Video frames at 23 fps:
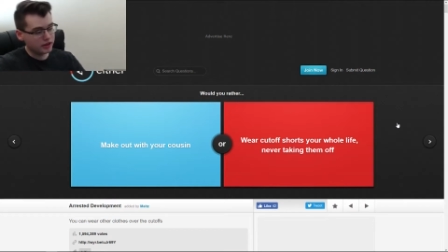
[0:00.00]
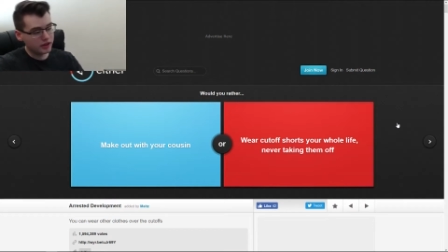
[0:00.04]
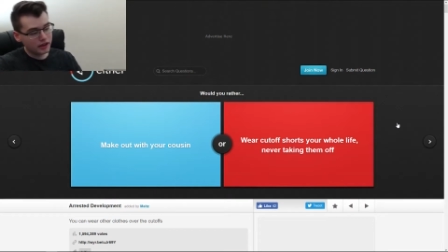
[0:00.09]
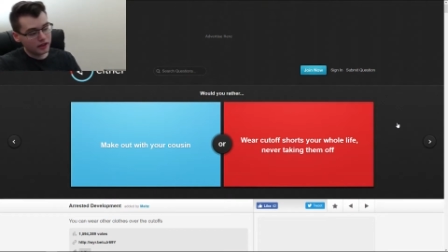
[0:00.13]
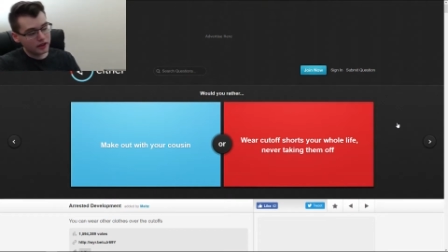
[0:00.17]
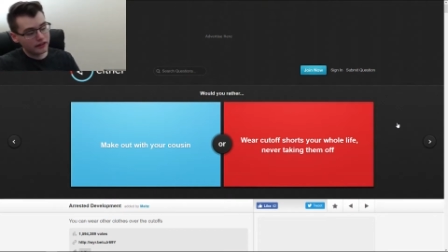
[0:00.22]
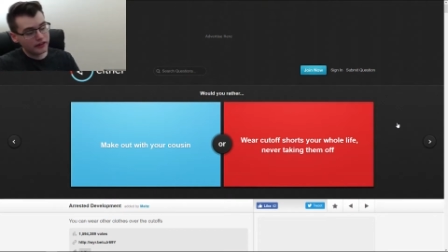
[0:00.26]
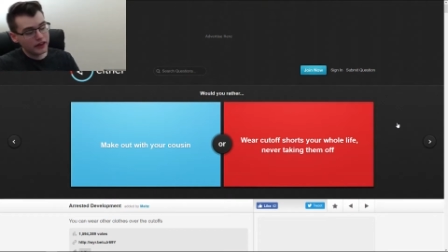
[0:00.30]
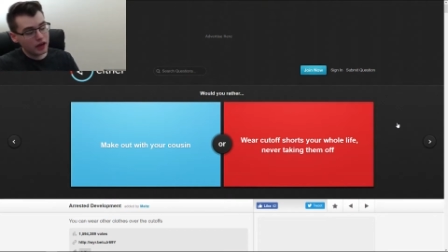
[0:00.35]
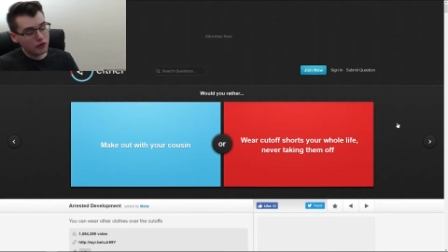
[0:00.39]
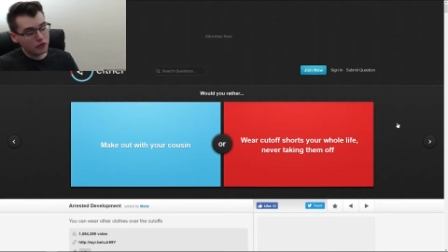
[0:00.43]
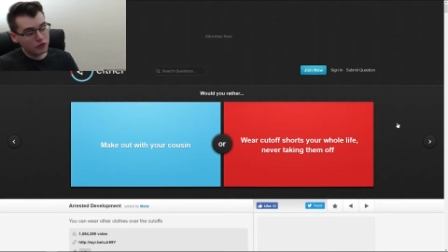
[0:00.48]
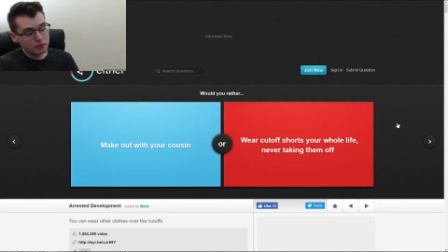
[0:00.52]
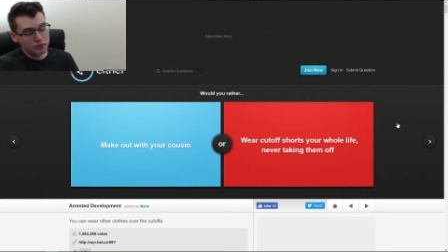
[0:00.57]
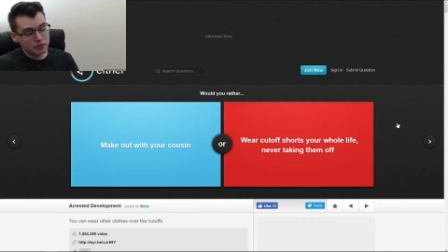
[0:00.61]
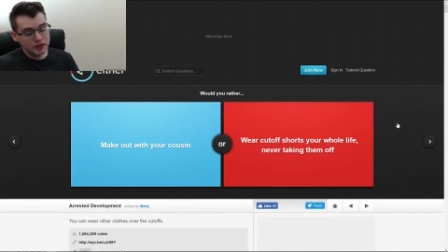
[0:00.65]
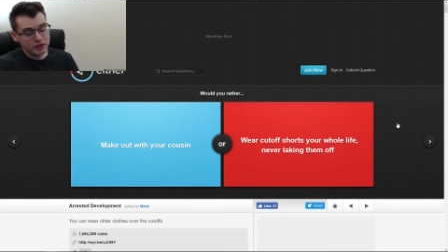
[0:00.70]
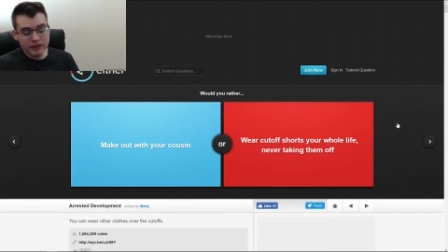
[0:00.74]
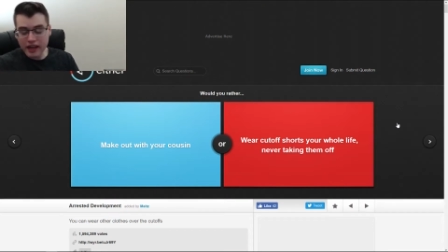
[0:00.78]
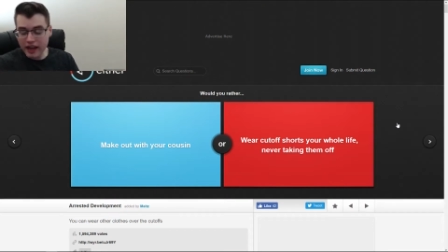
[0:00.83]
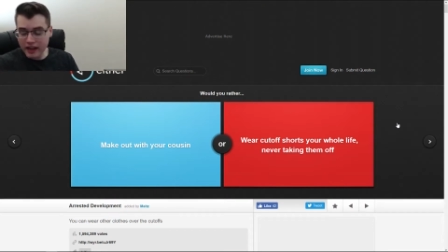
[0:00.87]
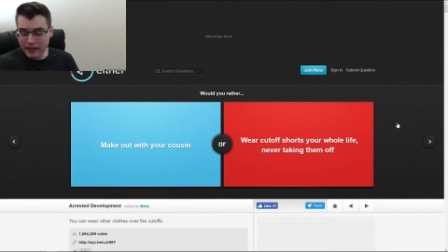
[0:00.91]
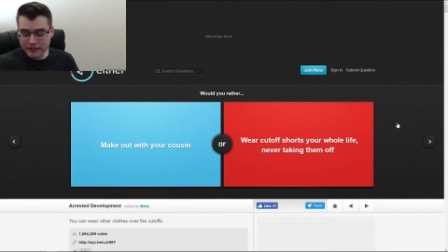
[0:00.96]
that would be
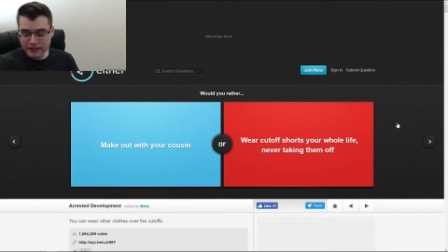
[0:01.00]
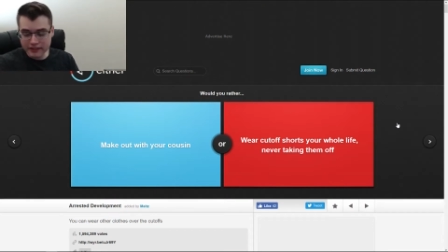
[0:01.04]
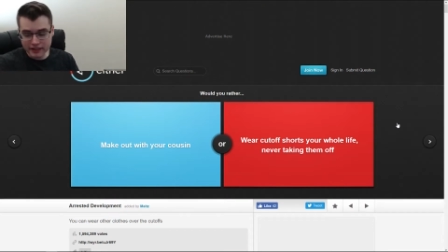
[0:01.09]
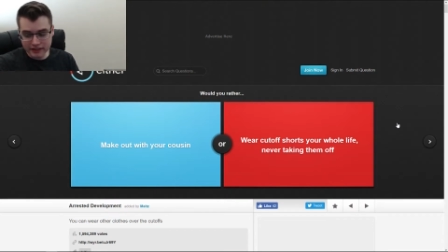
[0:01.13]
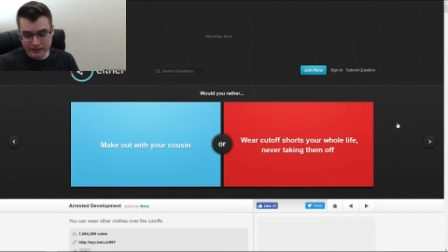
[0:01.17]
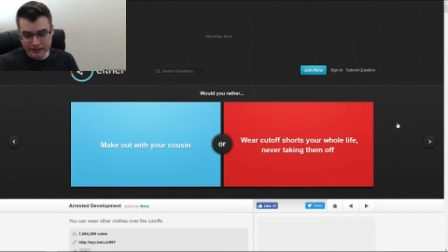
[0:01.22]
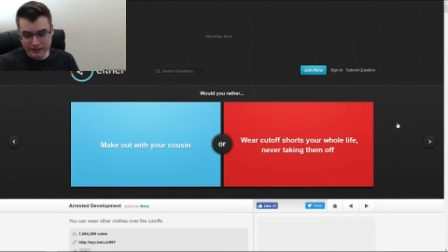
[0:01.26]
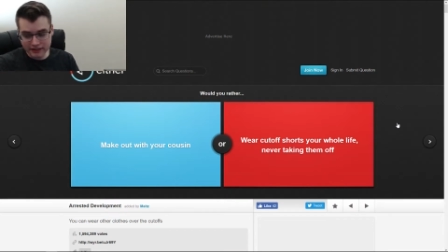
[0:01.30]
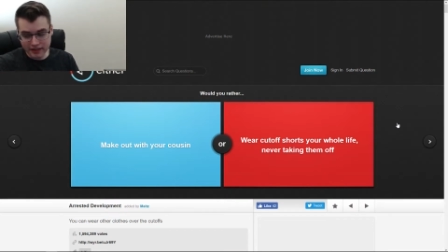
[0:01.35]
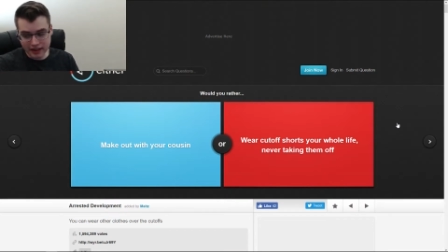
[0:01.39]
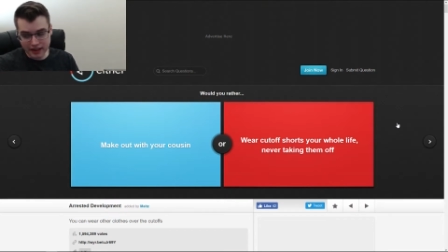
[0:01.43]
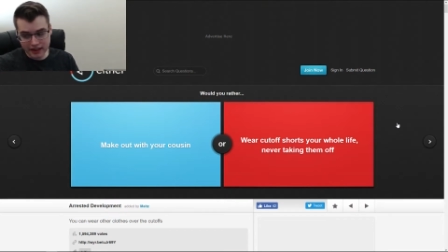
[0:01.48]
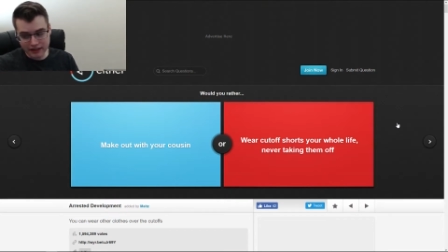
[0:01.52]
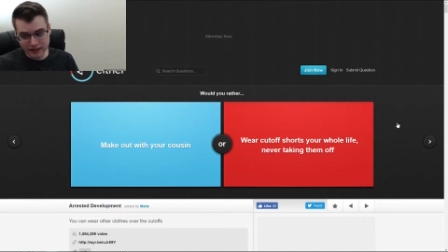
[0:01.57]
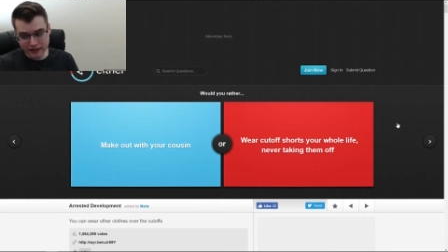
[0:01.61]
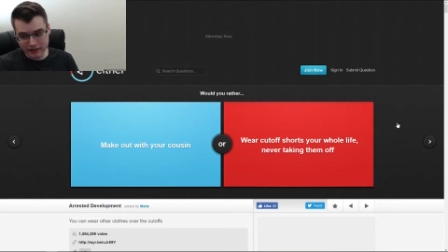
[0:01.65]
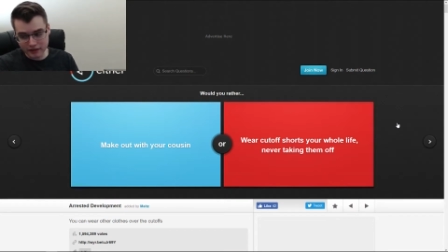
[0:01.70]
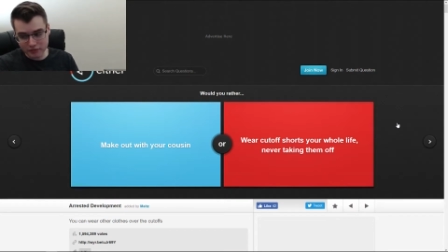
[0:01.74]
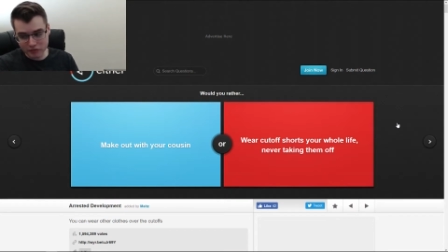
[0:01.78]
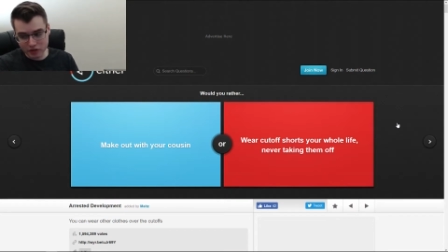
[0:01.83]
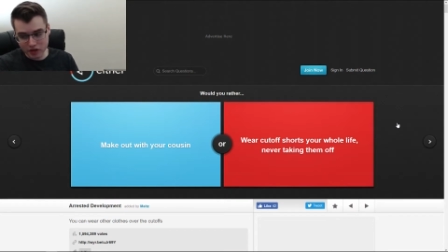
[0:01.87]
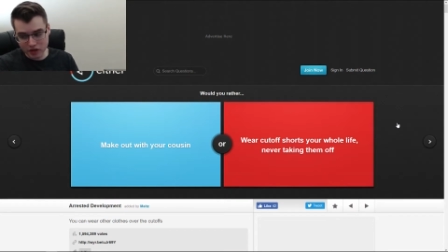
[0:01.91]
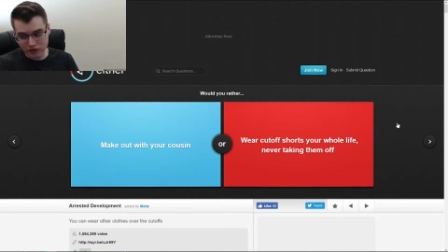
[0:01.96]
technically taking them
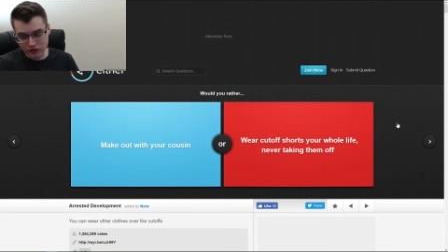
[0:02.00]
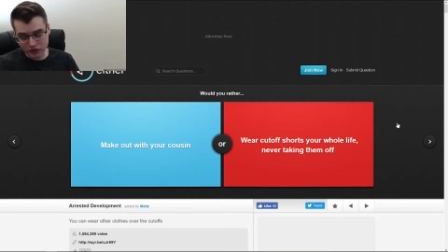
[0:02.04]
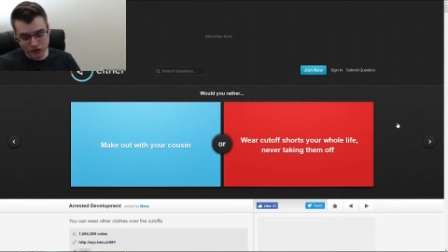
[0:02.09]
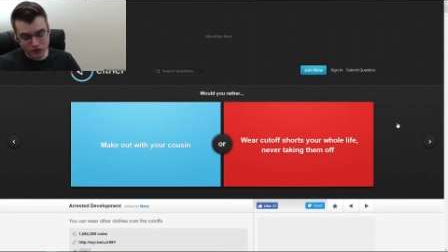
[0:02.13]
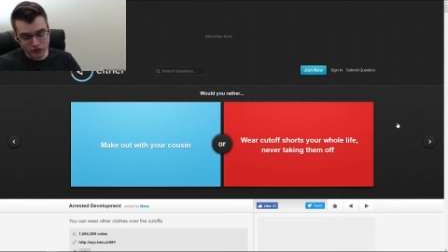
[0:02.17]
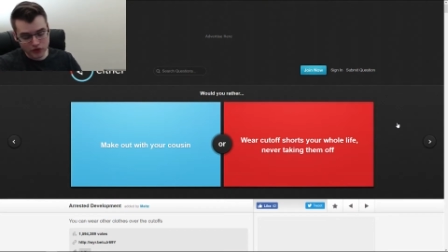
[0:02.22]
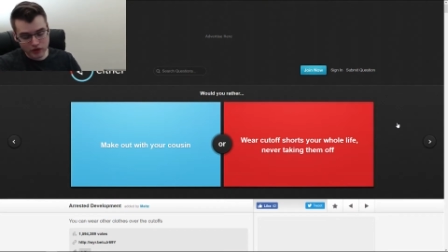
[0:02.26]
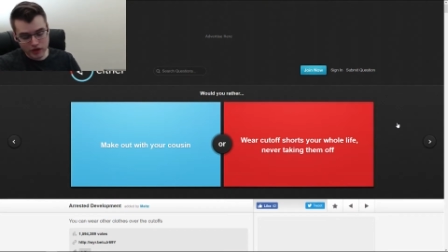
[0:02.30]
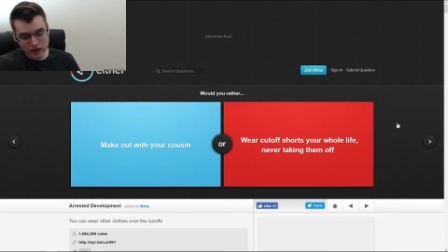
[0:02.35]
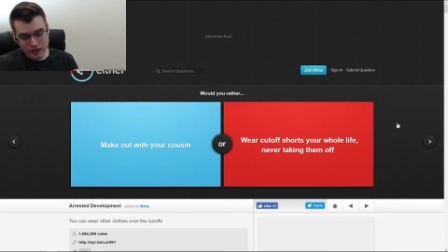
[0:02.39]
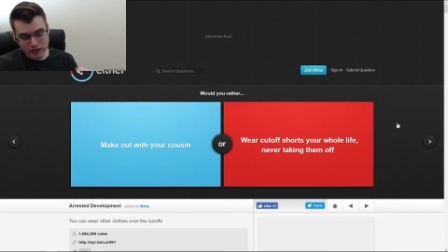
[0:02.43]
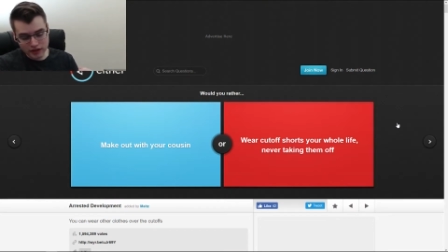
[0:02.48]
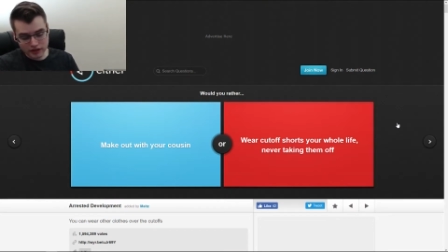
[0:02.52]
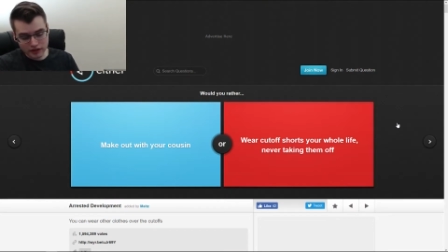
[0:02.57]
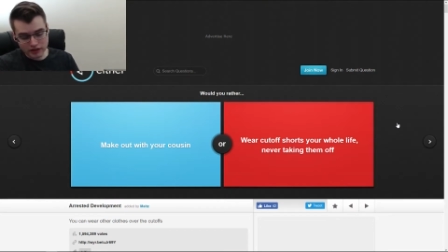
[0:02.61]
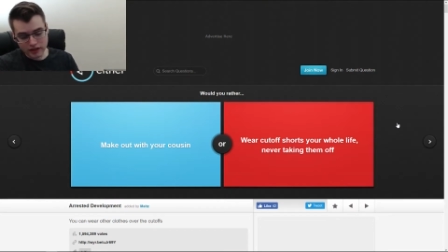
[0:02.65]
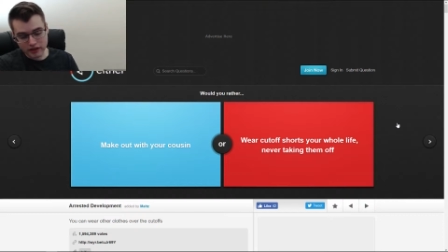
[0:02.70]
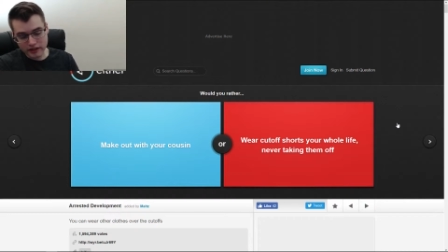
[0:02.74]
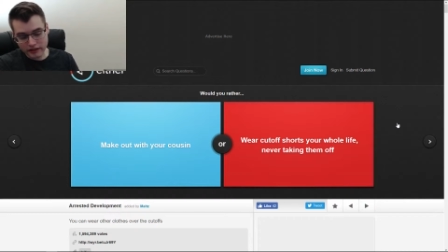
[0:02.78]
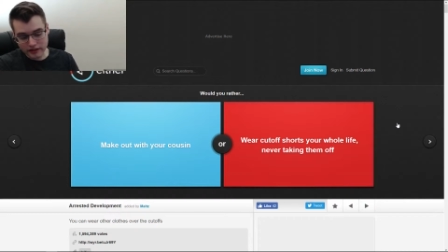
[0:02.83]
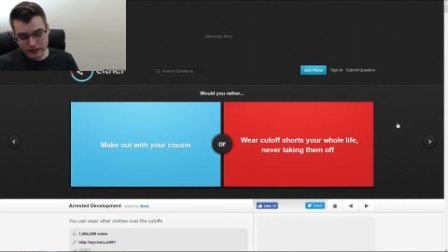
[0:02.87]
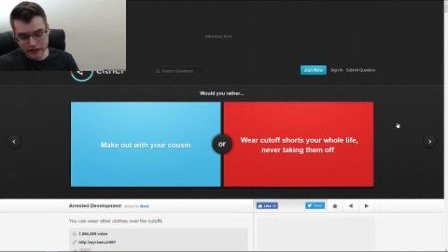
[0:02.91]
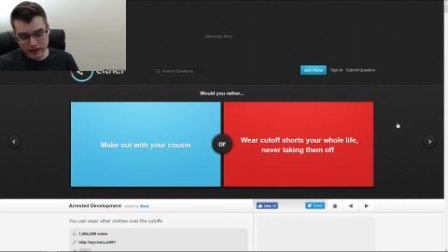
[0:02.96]
off. So
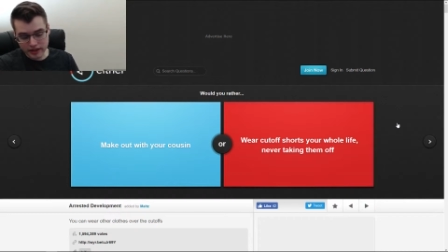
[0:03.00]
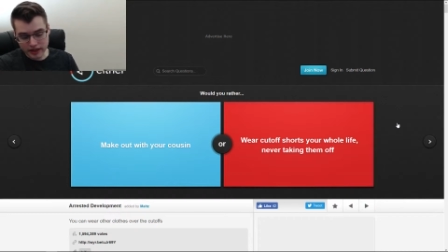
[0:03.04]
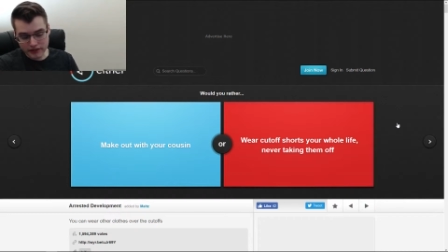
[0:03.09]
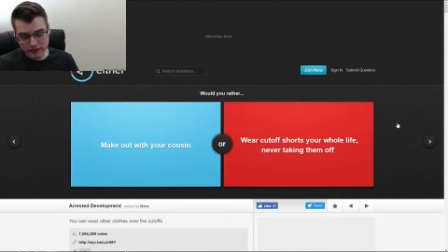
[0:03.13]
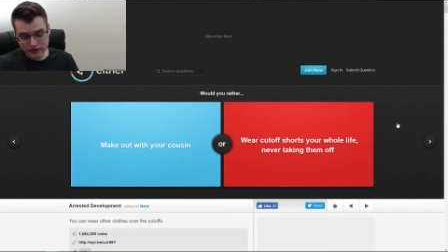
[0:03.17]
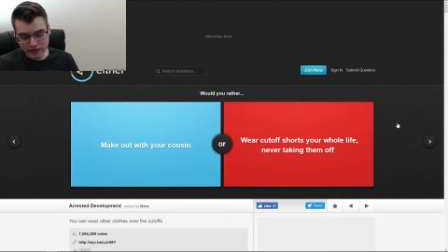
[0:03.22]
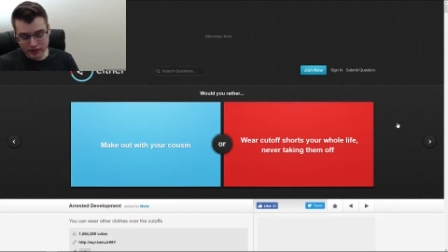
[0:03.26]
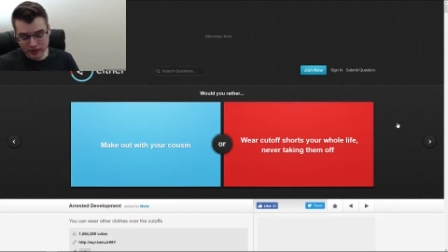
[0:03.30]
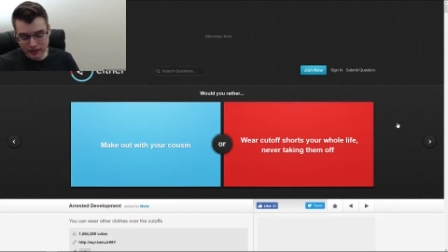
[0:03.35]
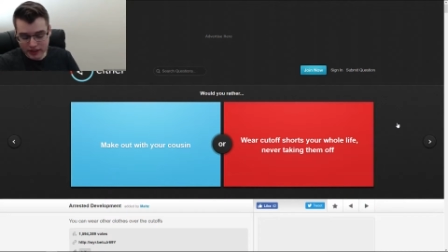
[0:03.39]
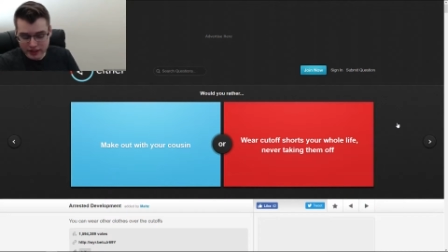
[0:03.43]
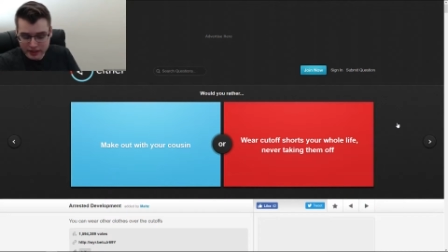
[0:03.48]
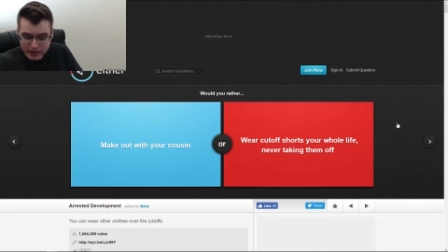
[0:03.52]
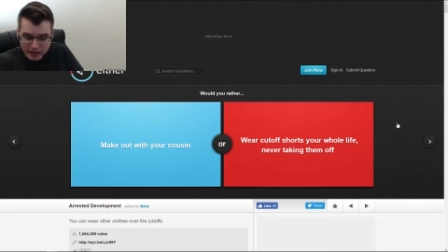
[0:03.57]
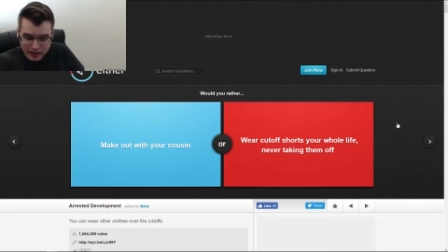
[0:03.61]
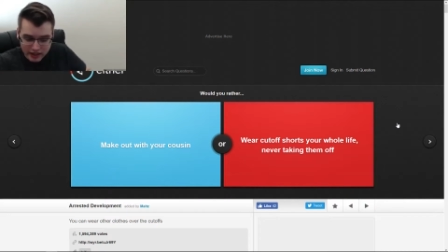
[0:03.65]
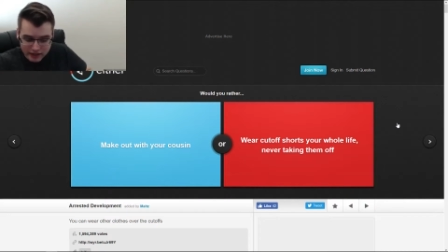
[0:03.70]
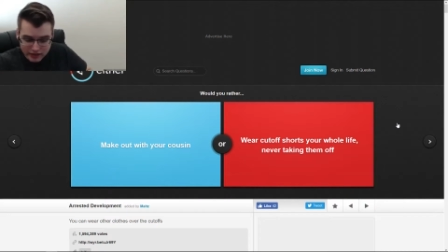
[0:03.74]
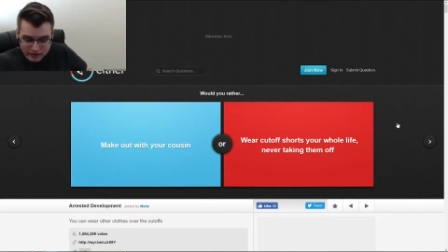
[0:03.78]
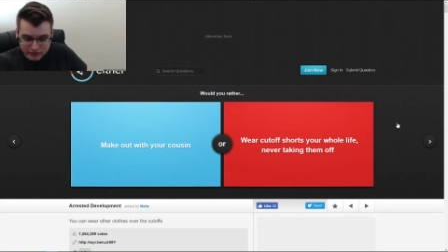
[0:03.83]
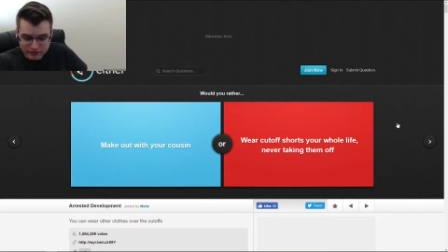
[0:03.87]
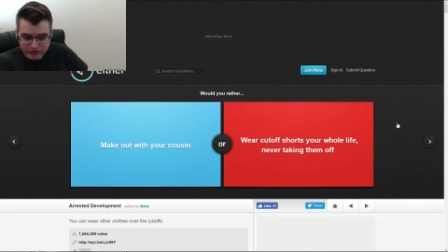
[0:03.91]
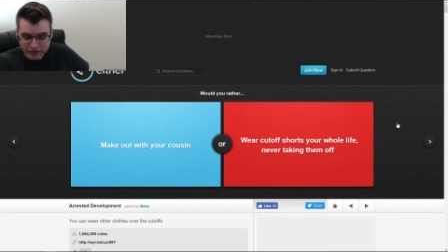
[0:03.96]
you have to like kind of...